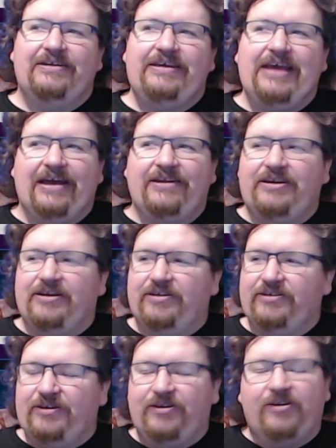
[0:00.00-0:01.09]

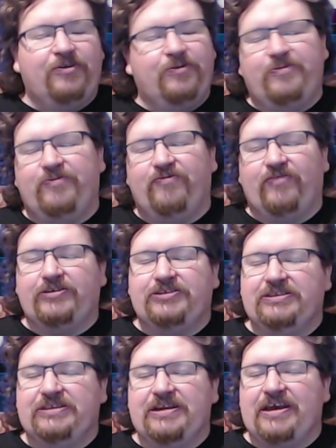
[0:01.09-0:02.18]
the other
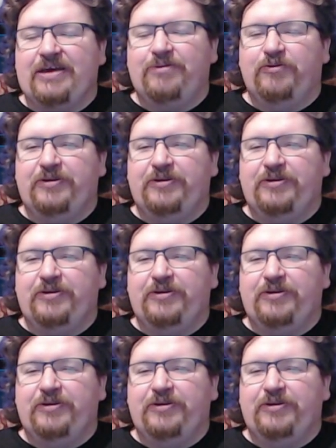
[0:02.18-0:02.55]
versions of the game,